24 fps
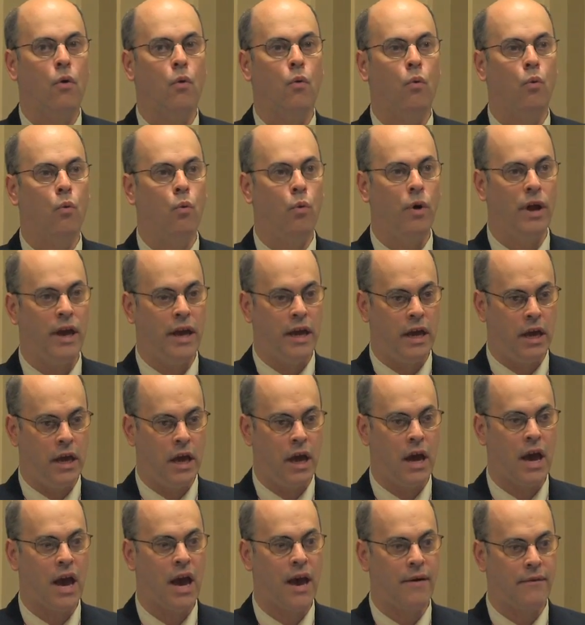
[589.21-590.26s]

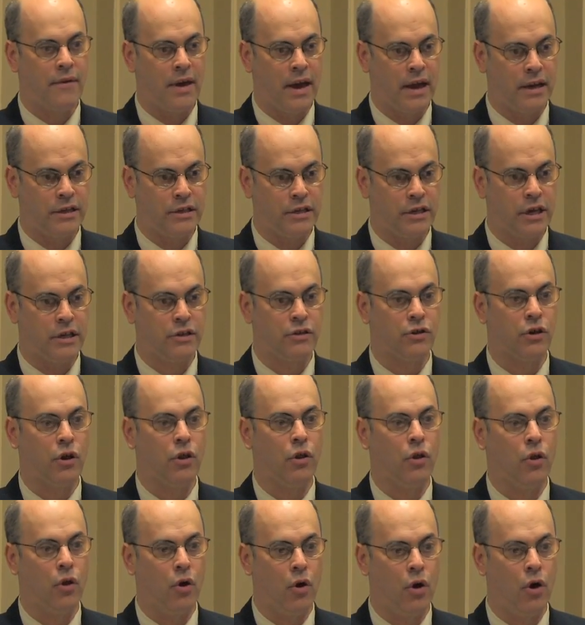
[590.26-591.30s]
We have access
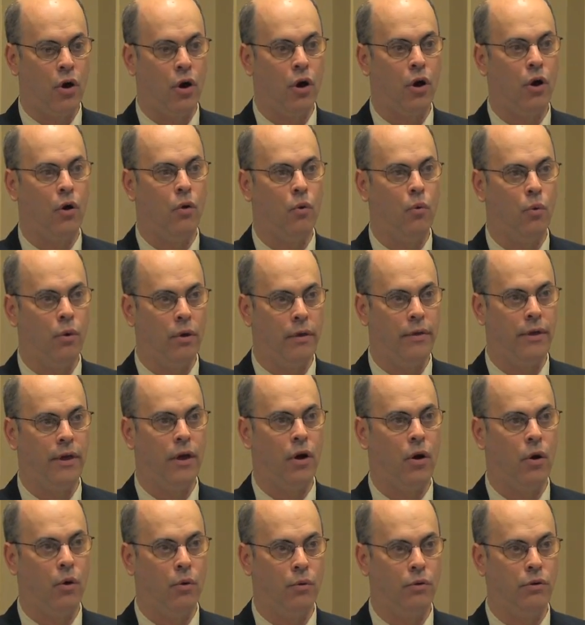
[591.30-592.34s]
along with
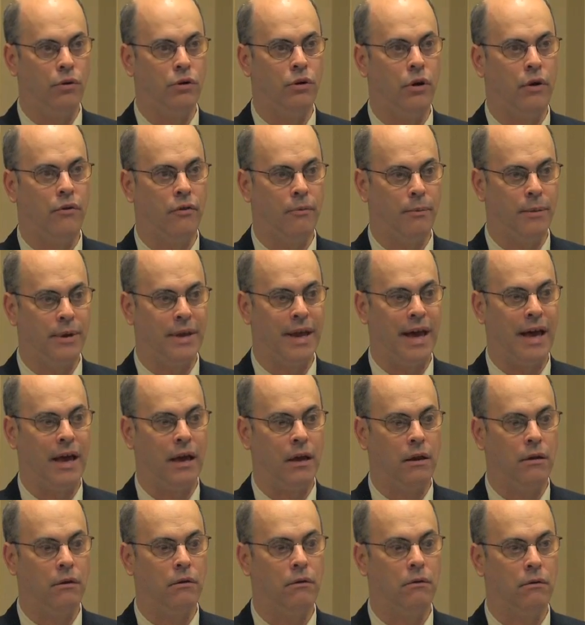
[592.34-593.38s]
the owner of the
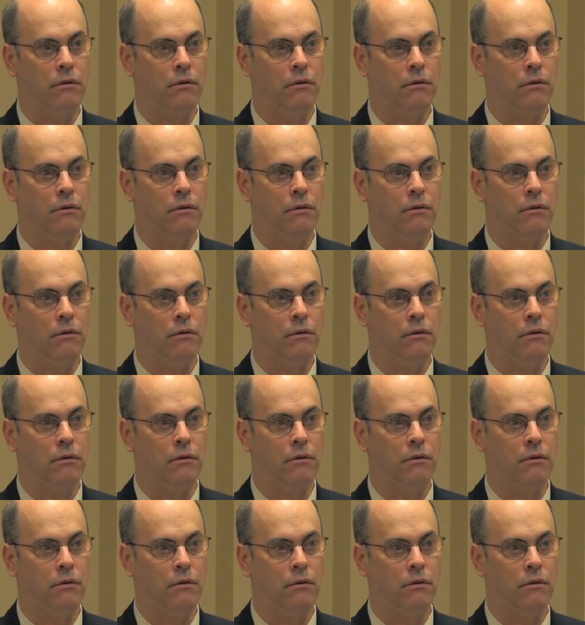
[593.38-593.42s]
medallion.